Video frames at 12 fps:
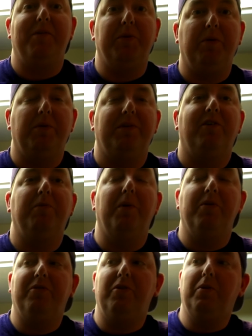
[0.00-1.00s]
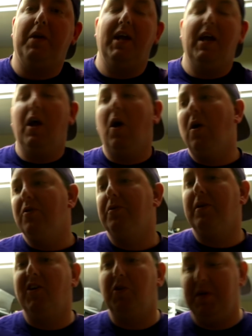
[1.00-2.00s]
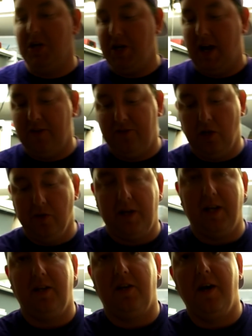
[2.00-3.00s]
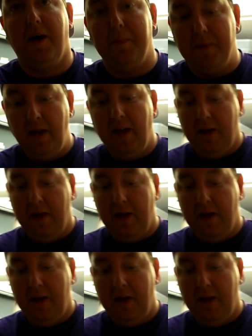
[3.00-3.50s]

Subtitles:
and doing what they're supposed to do? And it also gives me a chance to look at the tub,